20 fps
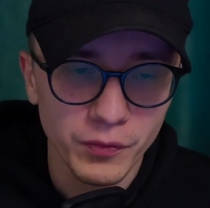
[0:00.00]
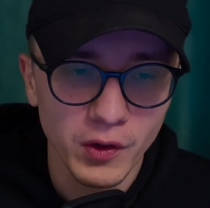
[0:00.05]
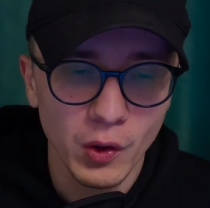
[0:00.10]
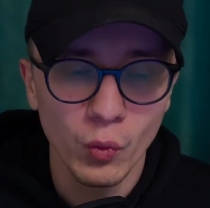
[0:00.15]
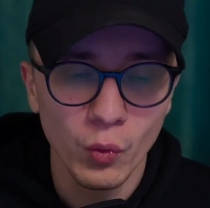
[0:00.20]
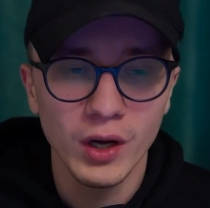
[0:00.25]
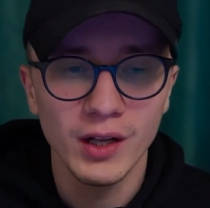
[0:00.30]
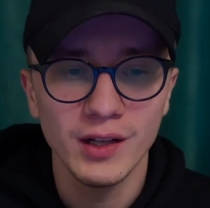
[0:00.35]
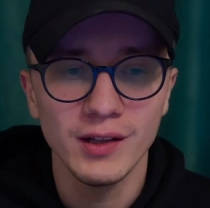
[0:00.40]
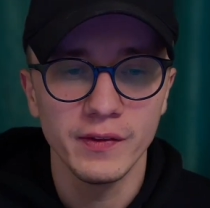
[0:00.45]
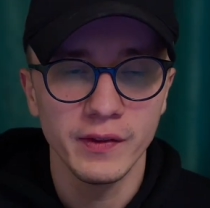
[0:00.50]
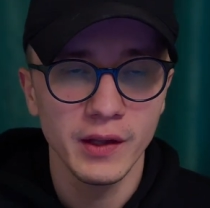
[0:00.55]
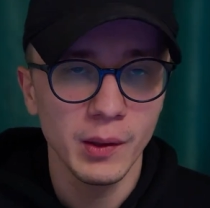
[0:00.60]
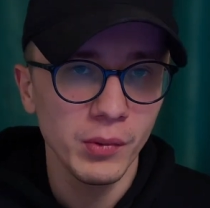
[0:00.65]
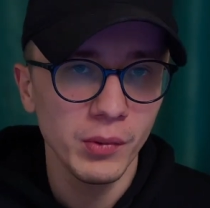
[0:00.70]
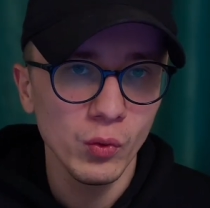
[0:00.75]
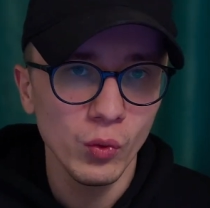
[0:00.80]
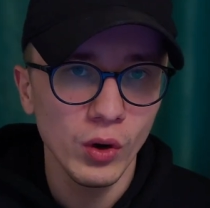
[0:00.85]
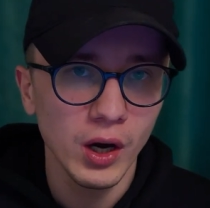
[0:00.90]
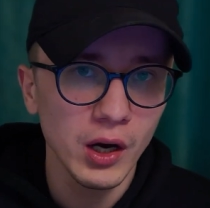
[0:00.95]
Well, number
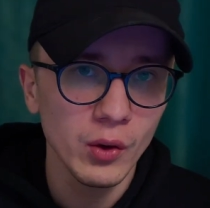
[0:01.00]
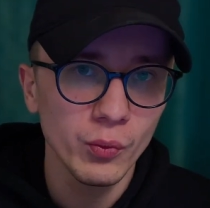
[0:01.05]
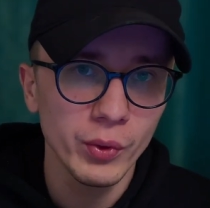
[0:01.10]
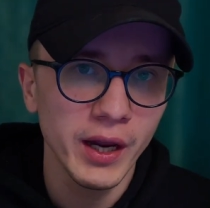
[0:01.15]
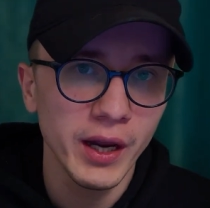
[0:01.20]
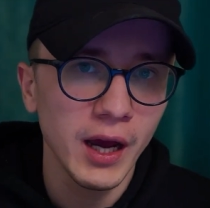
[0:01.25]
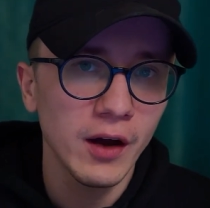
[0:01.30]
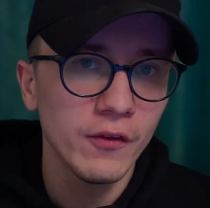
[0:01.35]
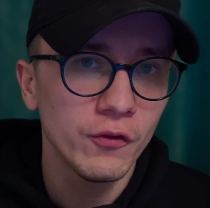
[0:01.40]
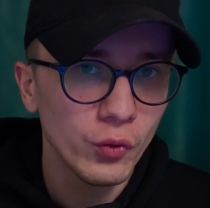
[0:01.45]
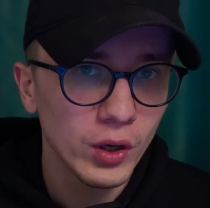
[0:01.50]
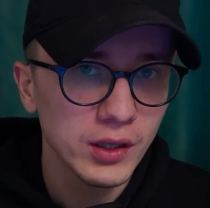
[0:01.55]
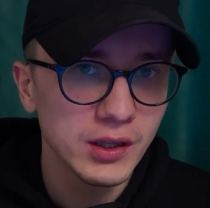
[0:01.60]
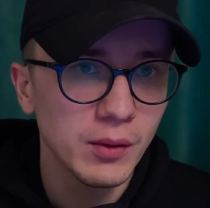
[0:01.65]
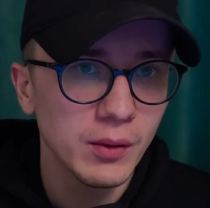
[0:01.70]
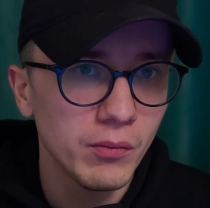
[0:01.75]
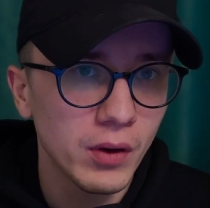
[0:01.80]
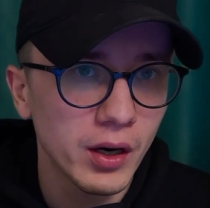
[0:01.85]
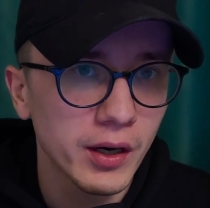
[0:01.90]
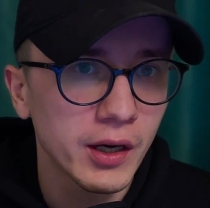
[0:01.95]
one, we have what the
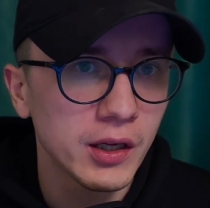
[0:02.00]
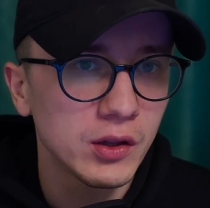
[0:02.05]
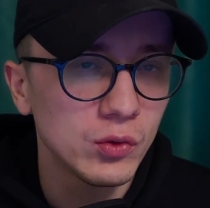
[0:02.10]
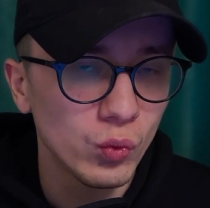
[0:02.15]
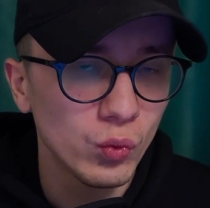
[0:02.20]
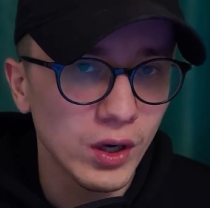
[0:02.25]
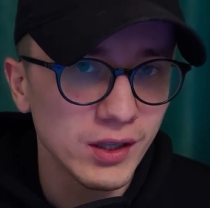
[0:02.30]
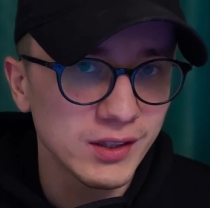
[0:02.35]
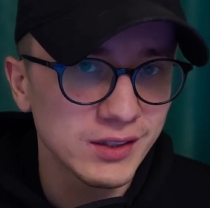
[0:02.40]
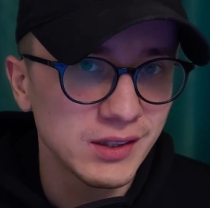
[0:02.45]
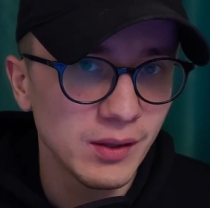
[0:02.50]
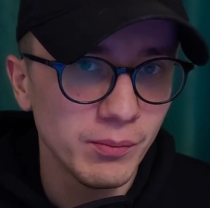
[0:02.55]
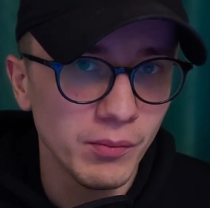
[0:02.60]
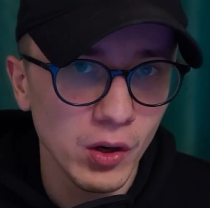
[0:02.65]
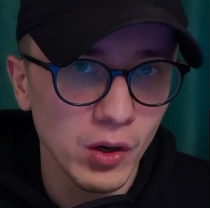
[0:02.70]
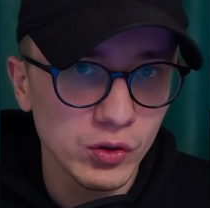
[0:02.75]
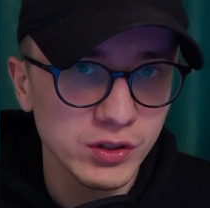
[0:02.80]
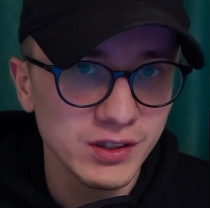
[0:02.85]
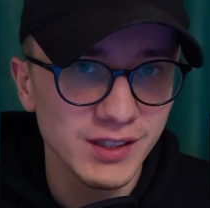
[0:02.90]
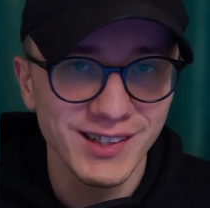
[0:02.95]
market wants the
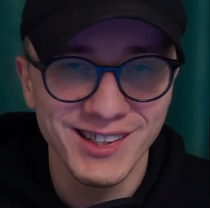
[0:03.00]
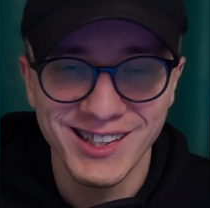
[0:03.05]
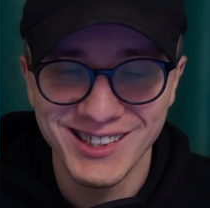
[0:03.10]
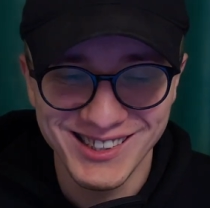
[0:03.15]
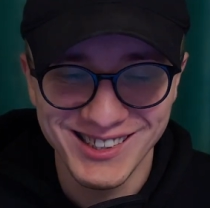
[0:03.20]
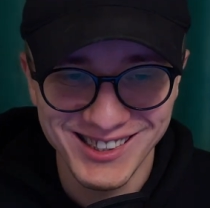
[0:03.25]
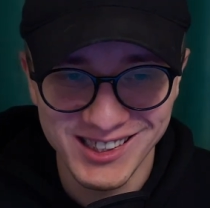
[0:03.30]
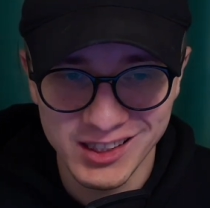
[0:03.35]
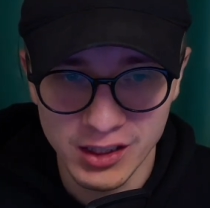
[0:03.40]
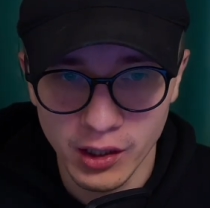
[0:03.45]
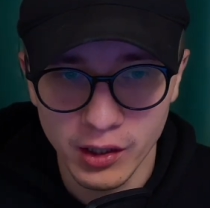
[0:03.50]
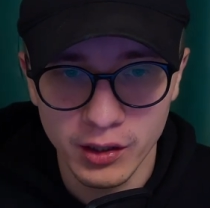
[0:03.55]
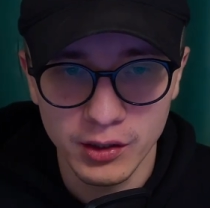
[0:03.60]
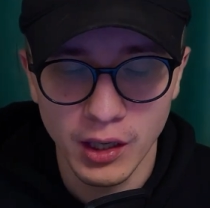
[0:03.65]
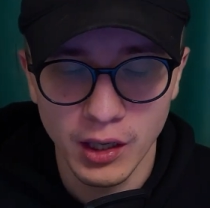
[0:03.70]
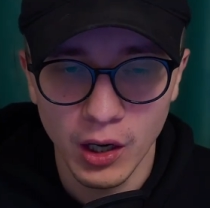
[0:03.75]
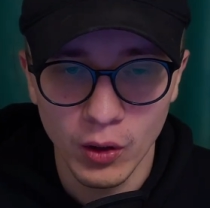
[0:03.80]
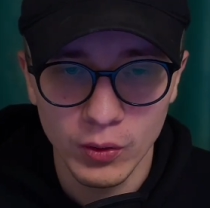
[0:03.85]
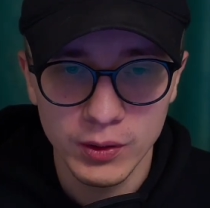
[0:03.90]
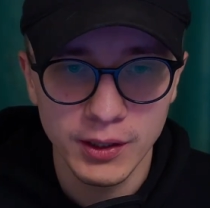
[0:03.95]
most, the desired
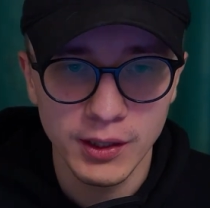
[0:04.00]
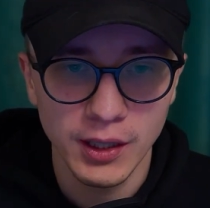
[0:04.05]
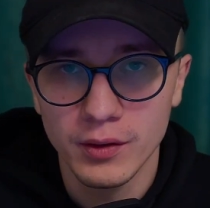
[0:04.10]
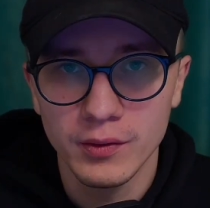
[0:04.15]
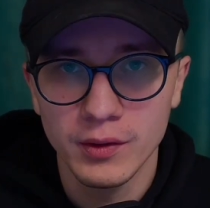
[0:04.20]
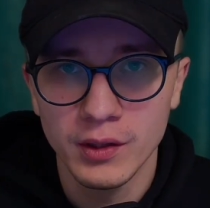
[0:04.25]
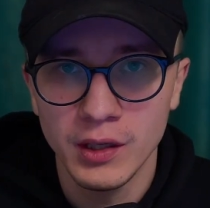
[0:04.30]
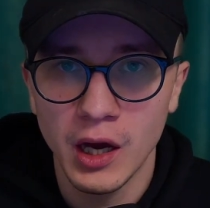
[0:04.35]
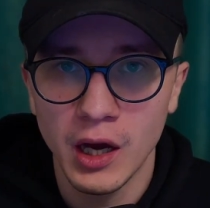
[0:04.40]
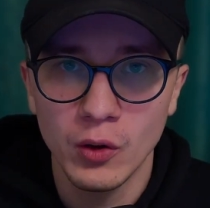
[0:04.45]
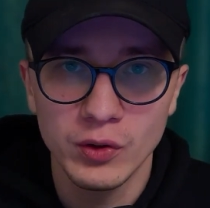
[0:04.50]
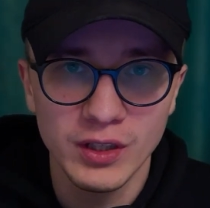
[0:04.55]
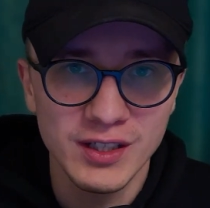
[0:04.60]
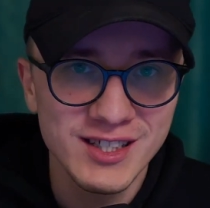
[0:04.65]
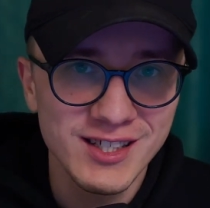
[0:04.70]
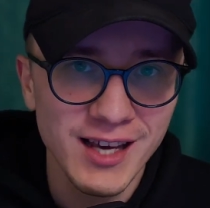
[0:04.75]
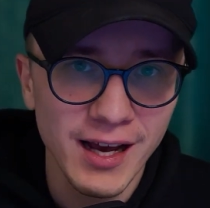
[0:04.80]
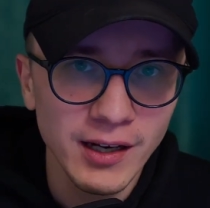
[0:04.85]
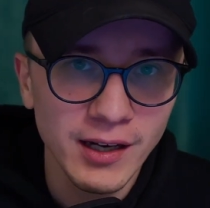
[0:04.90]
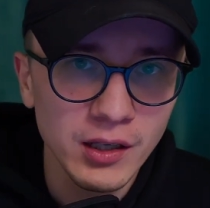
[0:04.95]
outcome. Now, the
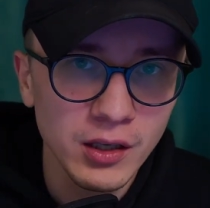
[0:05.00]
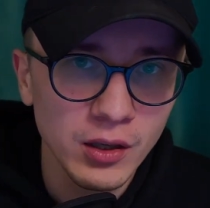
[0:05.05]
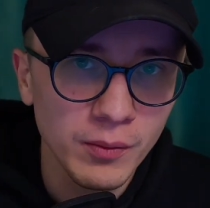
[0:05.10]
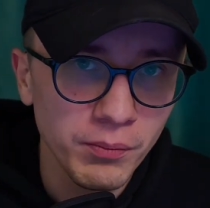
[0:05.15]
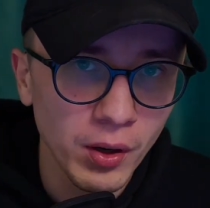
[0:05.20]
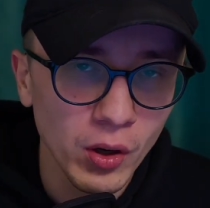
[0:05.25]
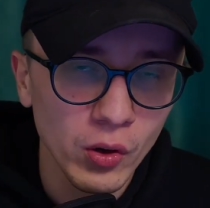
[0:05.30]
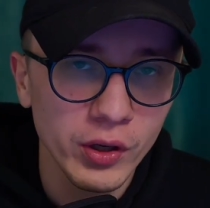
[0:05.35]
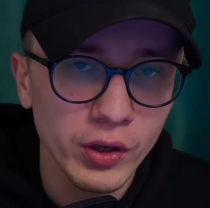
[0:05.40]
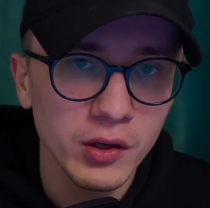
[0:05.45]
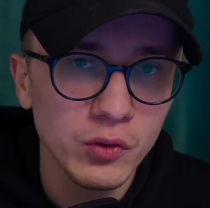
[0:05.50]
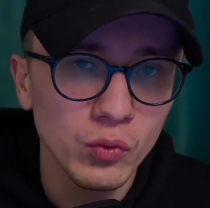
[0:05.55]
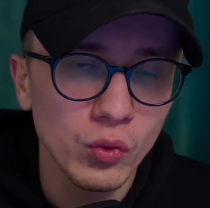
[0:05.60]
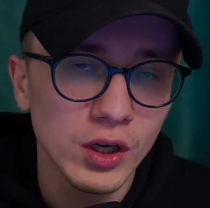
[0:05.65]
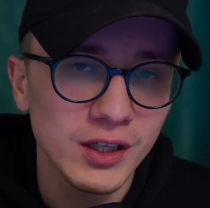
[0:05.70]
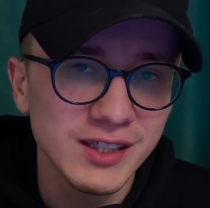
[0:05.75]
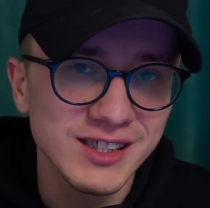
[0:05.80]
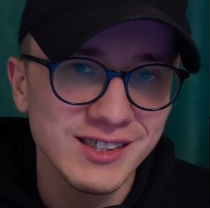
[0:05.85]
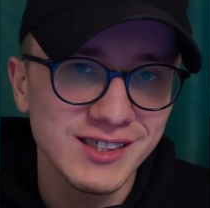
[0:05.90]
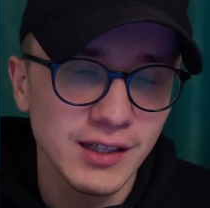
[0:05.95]
second component
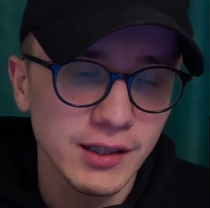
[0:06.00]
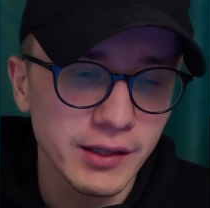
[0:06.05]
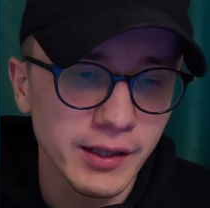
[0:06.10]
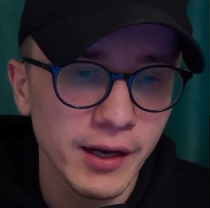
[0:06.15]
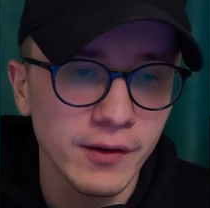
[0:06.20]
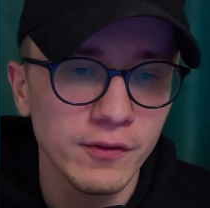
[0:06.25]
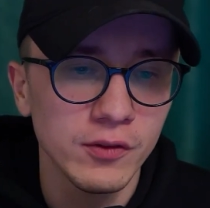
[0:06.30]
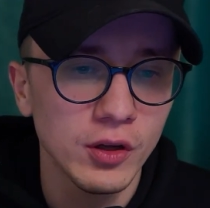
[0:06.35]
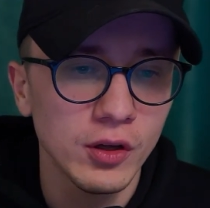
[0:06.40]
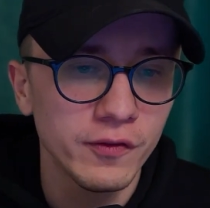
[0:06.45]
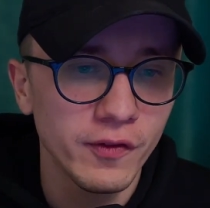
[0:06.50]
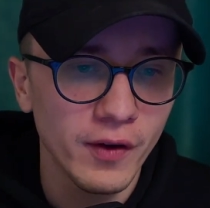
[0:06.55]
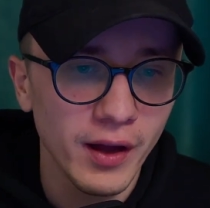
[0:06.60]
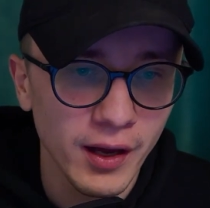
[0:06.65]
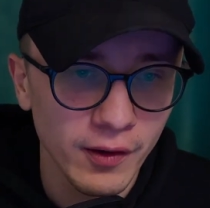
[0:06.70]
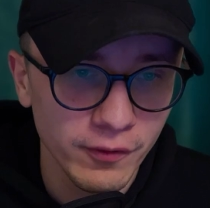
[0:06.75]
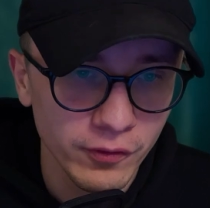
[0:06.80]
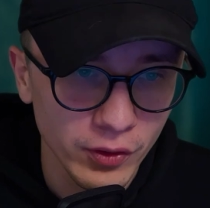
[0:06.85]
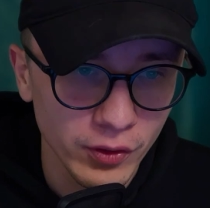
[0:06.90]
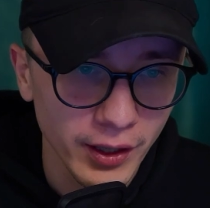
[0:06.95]
was the level of
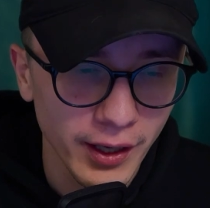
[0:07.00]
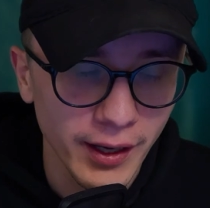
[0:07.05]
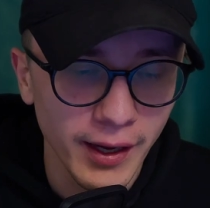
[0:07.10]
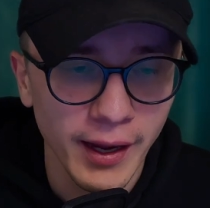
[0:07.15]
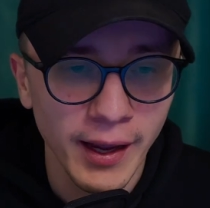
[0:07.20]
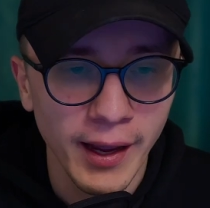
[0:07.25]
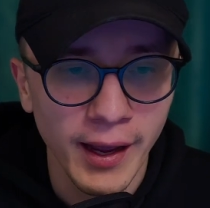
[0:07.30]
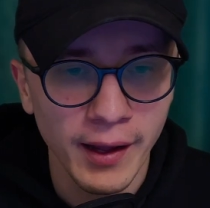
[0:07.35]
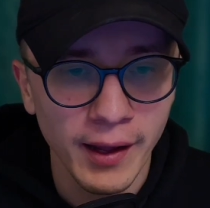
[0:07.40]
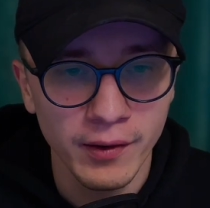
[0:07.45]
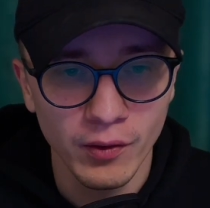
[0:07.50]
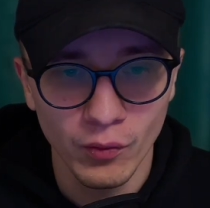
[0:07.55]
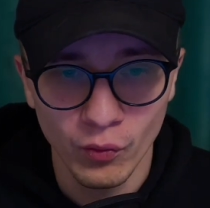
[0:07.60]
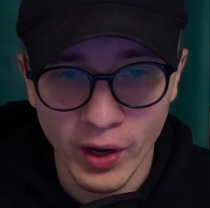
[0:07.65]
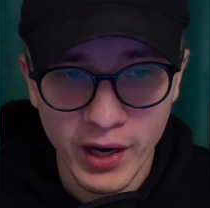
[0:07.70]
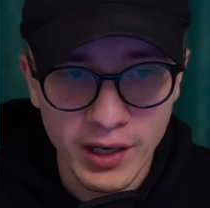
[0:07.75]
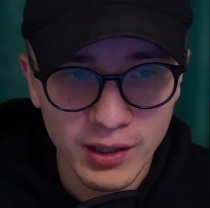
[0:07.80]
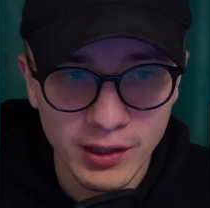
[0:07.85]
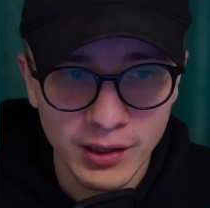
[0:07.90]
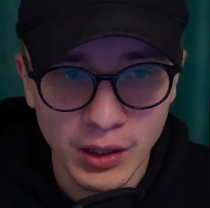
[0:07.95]
effort. And
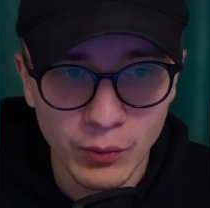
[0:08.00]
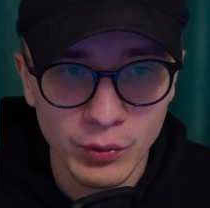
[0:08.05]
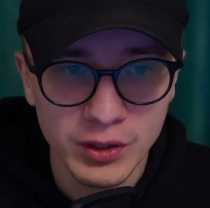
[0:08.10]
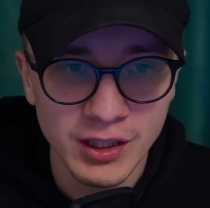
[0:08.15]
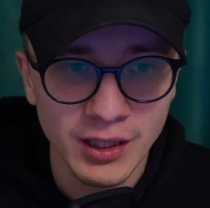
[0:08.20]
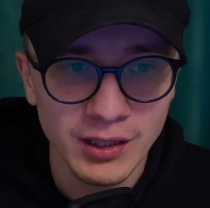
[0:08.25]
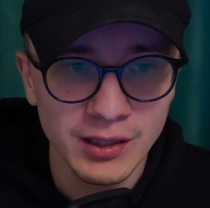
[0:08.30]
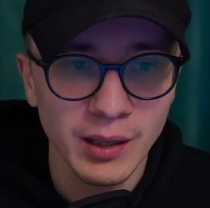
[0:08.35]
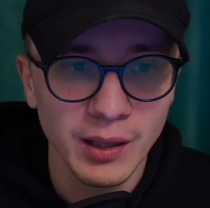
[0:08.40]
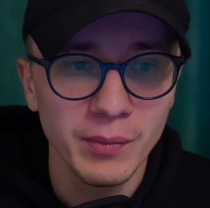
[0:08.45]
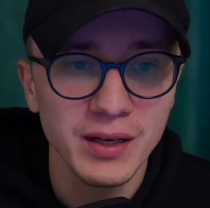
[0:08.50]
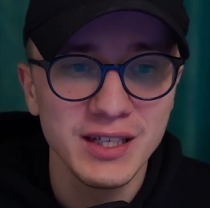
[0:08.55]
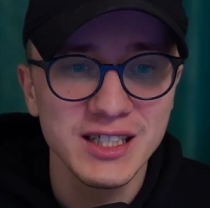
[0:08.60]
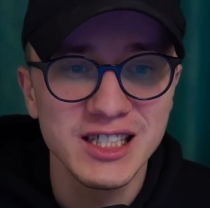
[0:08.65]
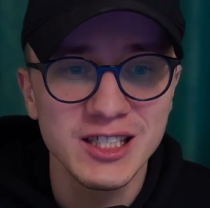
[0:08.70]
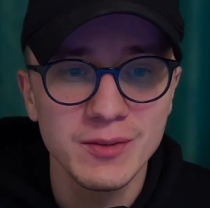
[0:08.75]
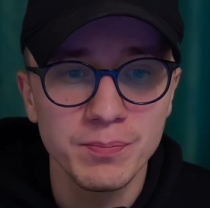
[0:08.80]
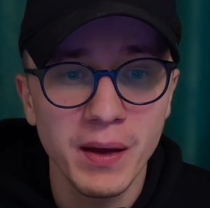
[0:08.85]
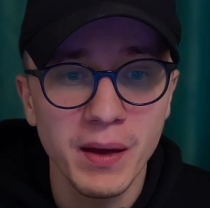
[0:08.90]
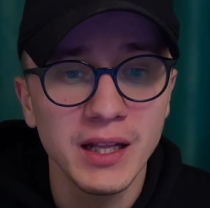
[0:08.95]
right here, we tell them spend